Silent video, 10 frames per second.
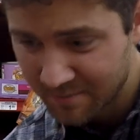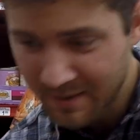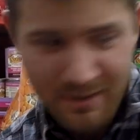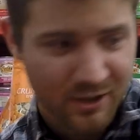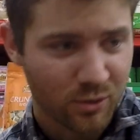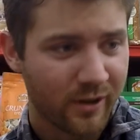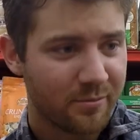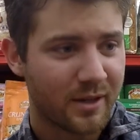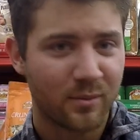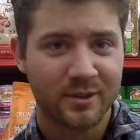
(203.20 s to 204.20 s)
maybe the
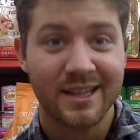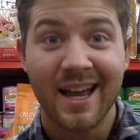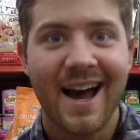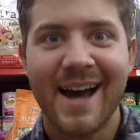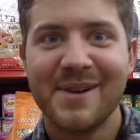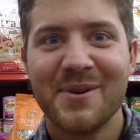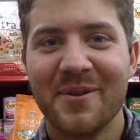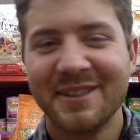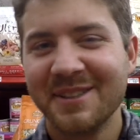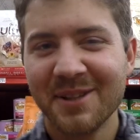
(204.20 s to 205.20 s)
12-pound ones. I don't know,
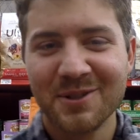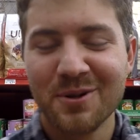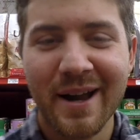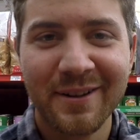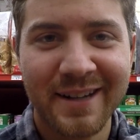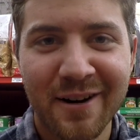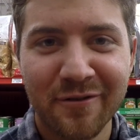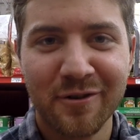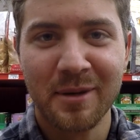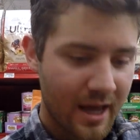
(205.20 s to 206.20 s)
this is all trial and error
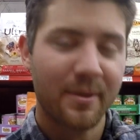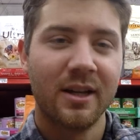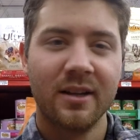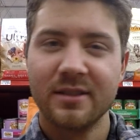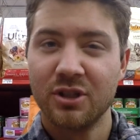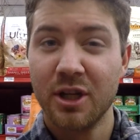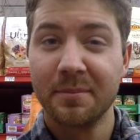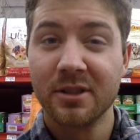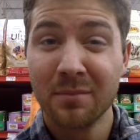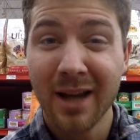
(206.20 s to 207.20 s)
for me. And because the Jeep
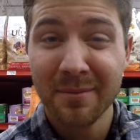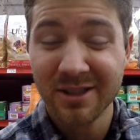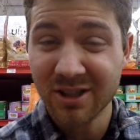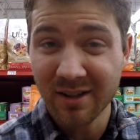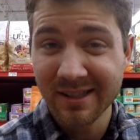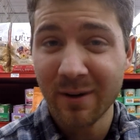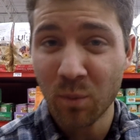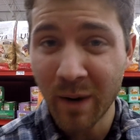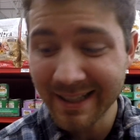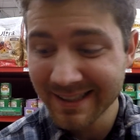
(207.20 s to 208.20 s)
sometimes does get
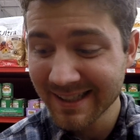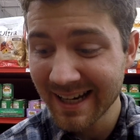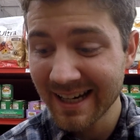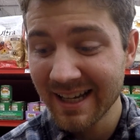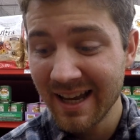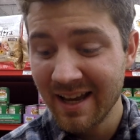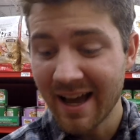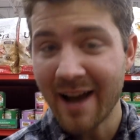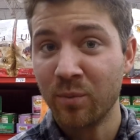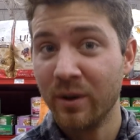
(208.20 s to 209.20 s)
wet inside,
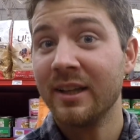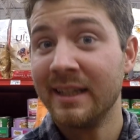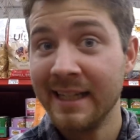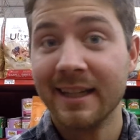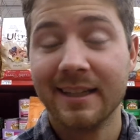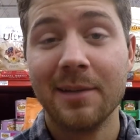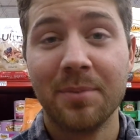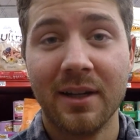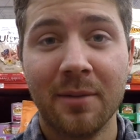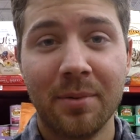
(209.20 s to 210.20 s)
I really need to keep
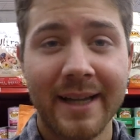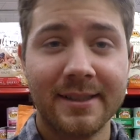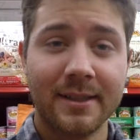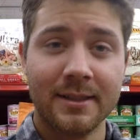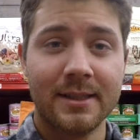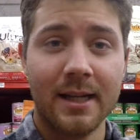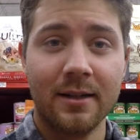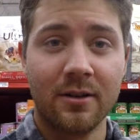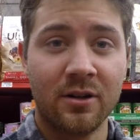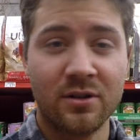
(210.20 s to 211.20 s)
it in a plastic
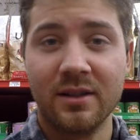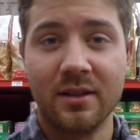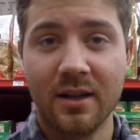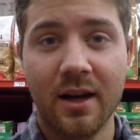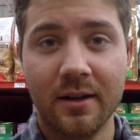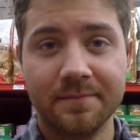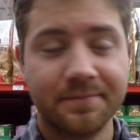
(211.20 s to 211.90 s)
container underneath the cot.